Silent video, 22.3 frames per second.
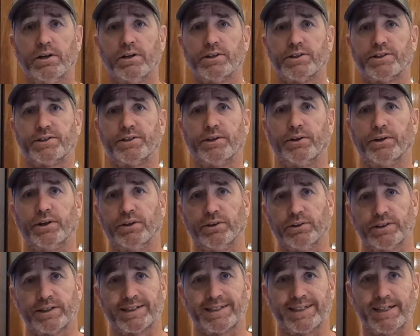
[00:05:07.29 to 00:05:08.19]
So
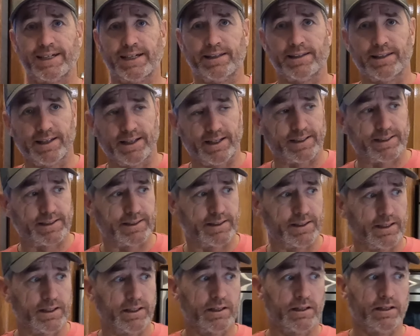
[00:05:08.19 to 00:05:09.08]
you'll see
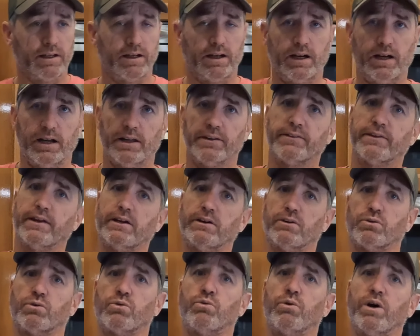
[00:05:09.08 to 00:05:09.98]
that they
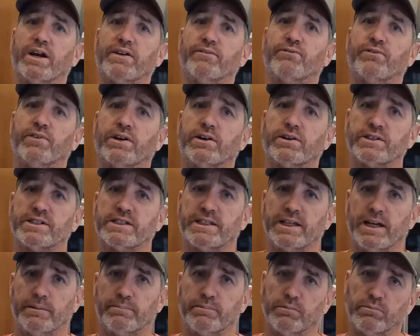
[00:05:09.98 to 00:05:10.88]
don't quite fit our
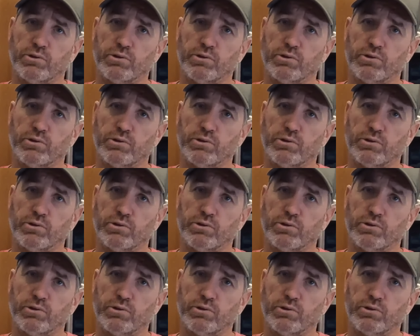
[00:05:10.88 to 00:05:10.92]
step,